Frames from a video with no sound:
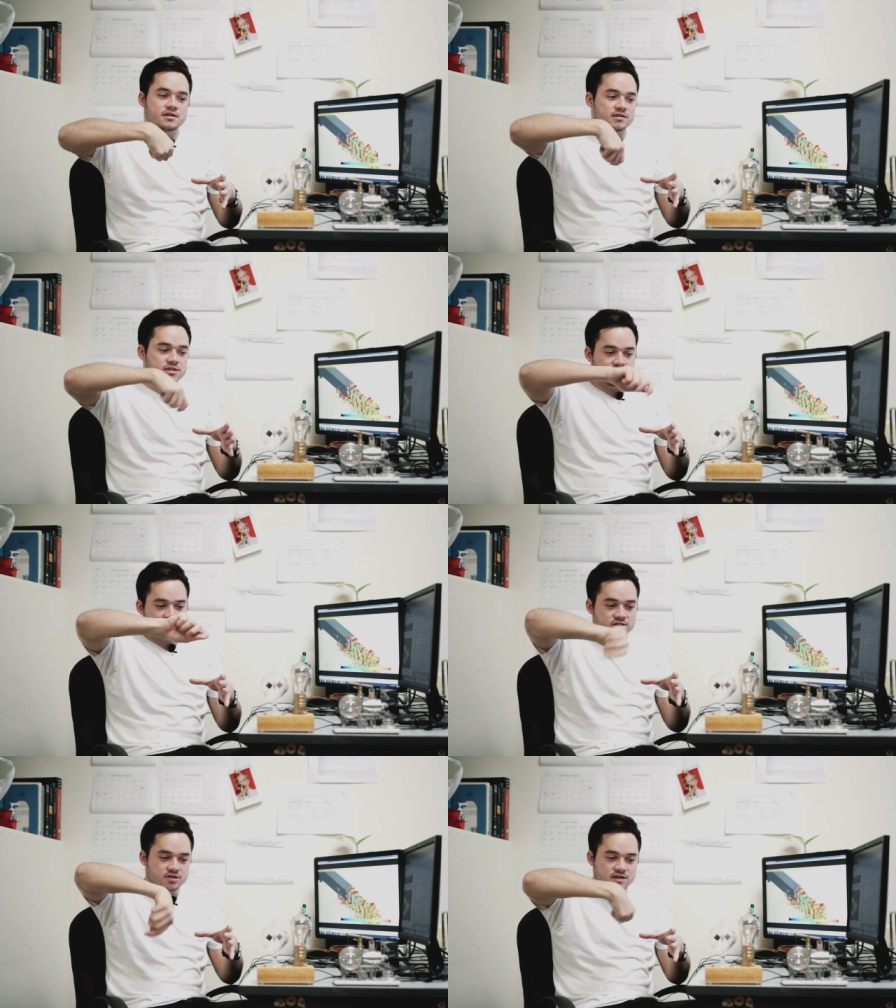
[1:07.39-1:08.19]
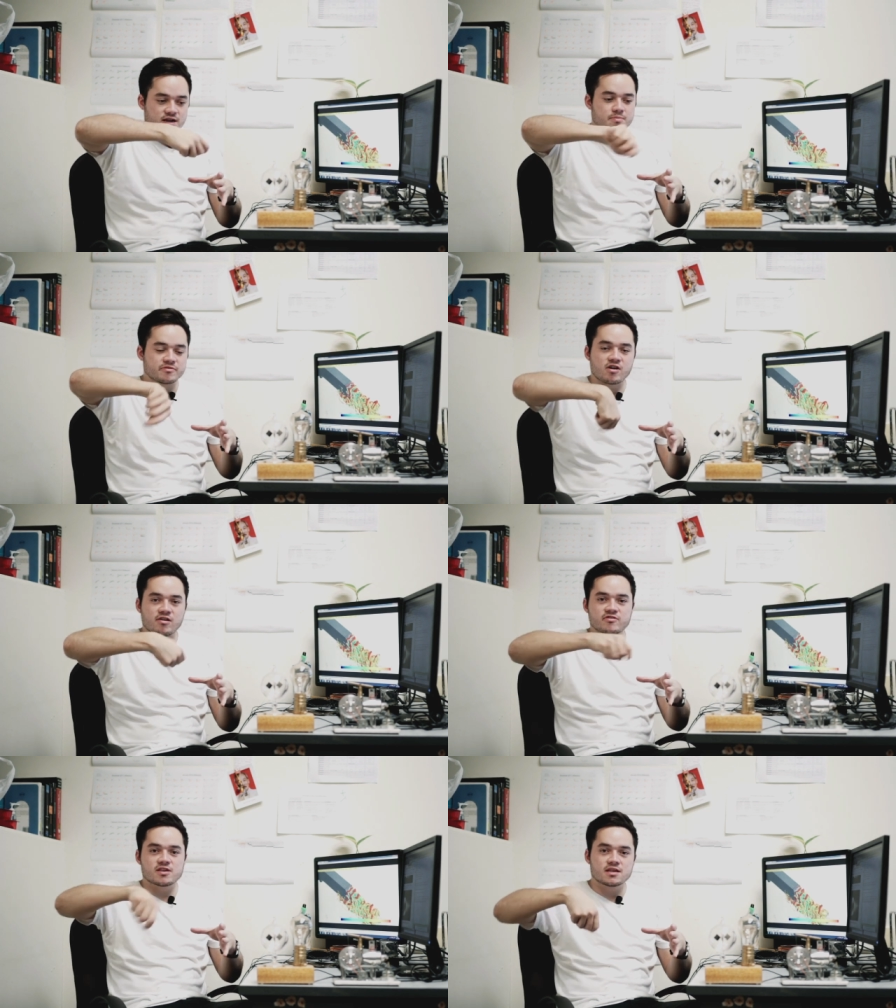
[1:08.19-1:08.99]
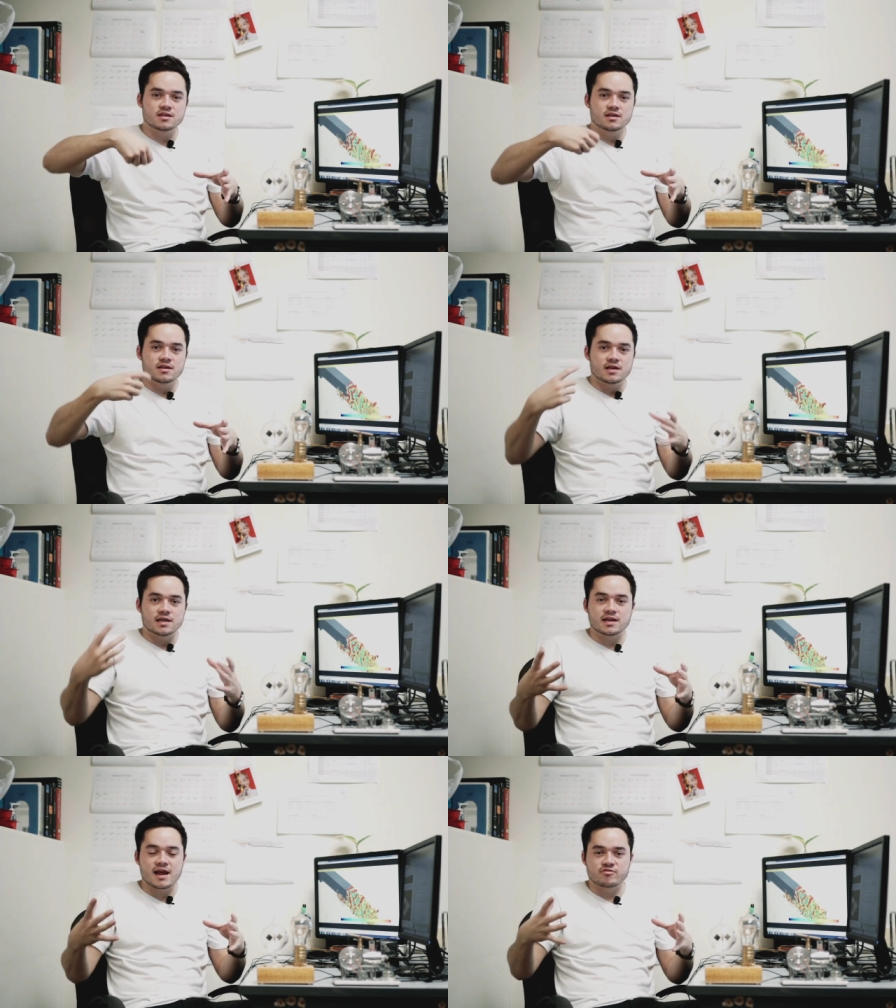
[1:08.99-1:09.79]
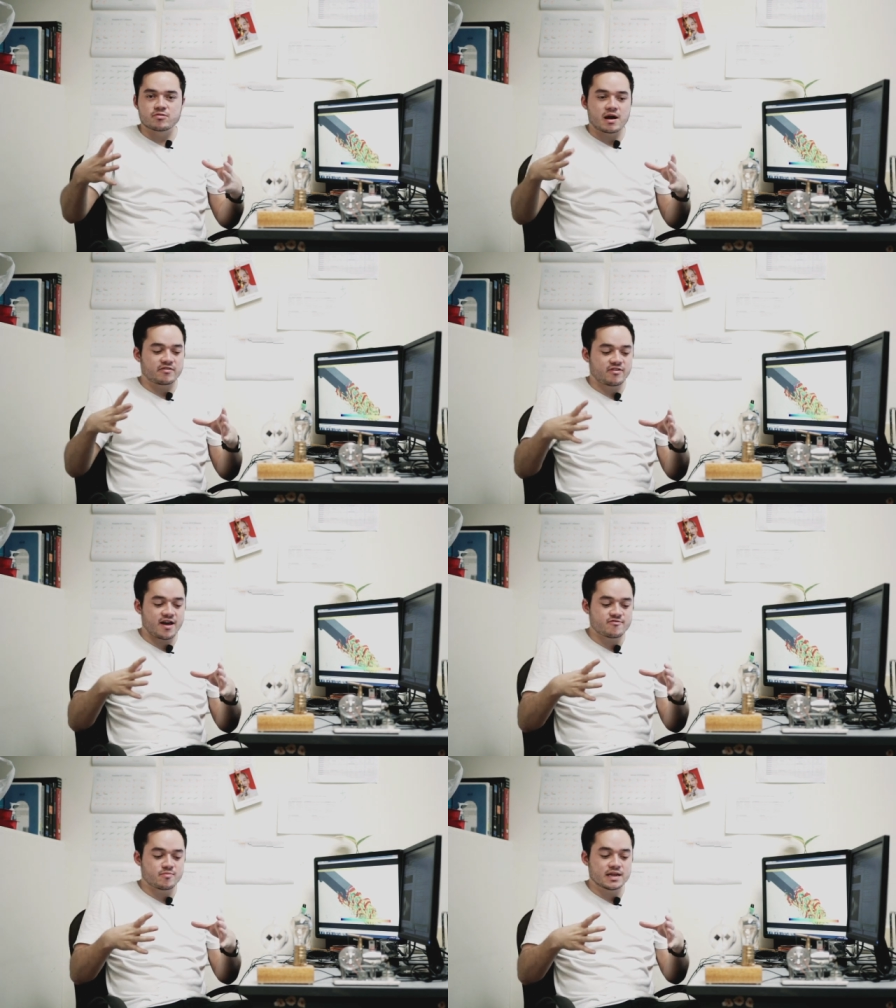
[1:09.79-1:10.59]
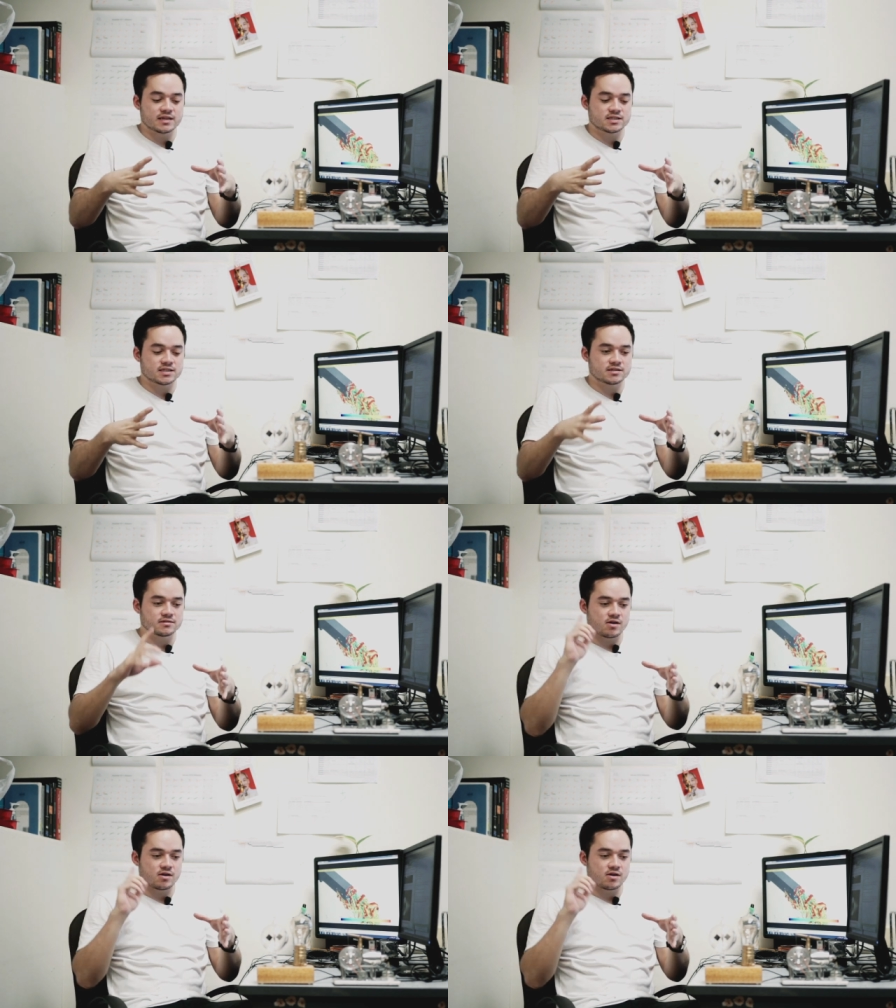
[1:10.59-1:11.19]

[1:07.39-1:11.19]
so I stir the cup of coffee, and then after about five minutes,